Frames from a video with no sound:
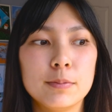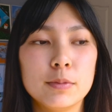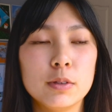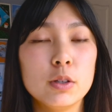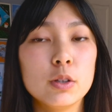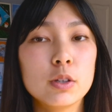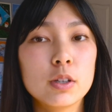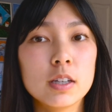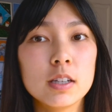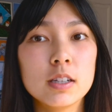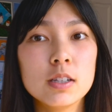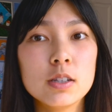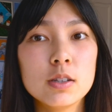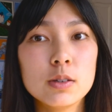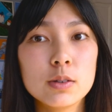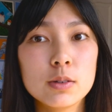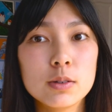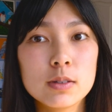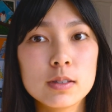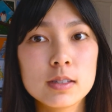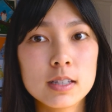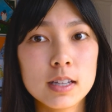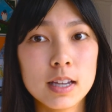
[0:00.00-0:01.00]
You can
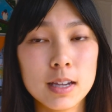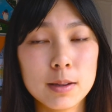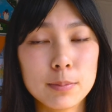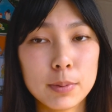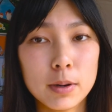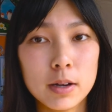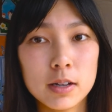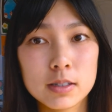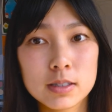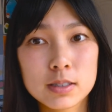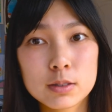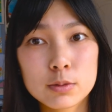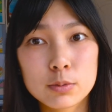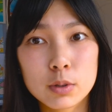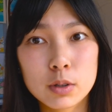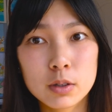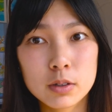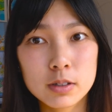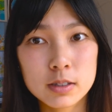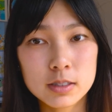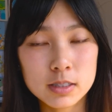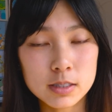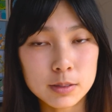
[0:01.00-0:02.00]
use a pasta
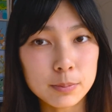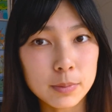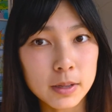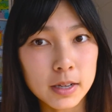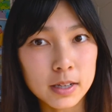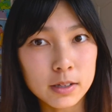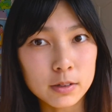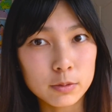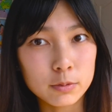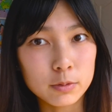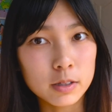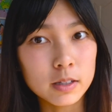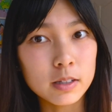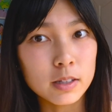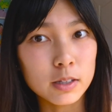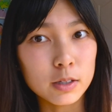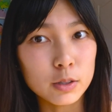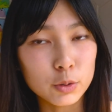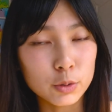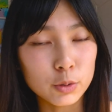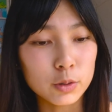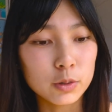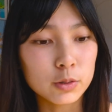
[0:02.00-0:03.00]
roller to make really
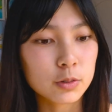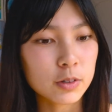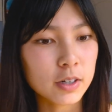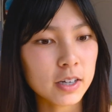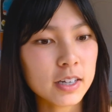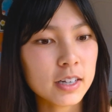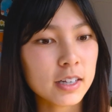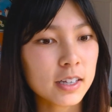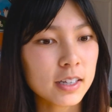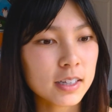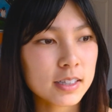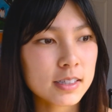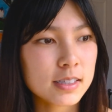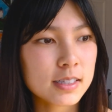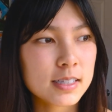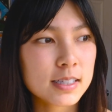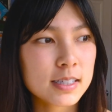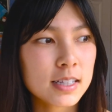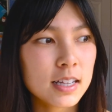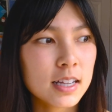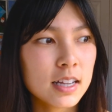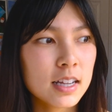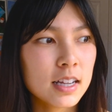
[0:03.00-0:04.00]
cool
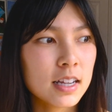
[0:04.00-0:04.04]
gradients